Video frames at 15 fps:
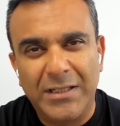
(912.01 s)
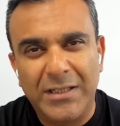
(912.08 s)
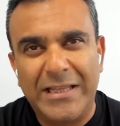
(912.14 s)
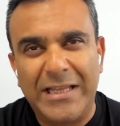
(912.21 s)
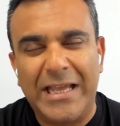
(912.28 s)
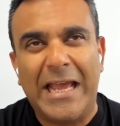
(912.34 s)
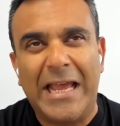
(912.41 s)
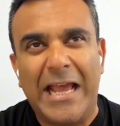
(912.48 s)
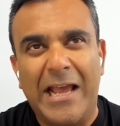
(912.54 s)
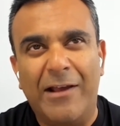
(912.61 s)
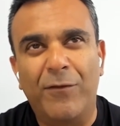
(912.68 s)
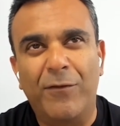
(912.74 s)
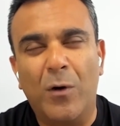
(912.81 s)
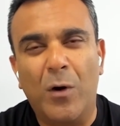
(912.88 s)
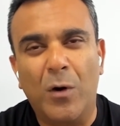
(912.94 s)
they
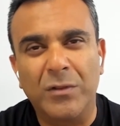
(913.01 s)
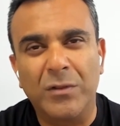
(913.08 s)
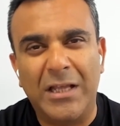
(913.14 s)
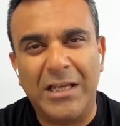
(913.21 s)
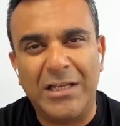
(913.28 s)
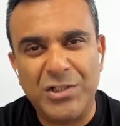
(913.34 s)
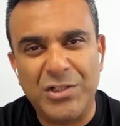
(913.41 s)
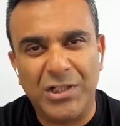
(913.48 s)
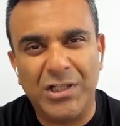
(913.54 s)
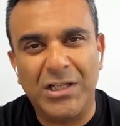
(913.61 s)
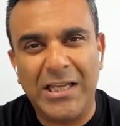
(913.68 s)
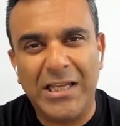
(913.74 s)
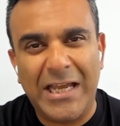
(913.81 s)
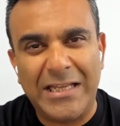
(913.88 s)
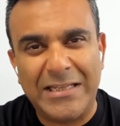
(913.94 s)
have on their
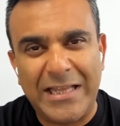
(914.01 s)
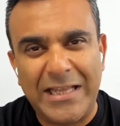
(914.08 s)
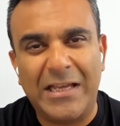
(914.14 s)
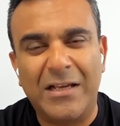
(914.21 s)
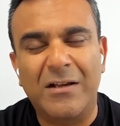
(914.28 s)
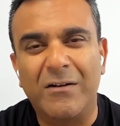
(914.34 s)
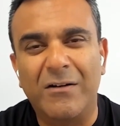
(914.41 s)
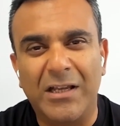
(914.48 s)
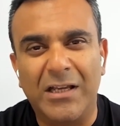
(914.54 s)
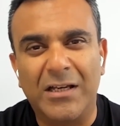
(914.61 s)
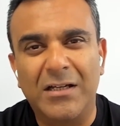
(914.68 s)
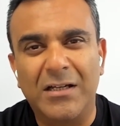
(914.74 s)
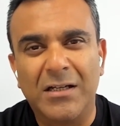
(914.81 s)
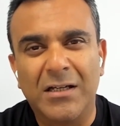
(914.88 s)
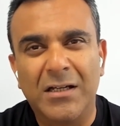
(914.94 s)
journey and their career,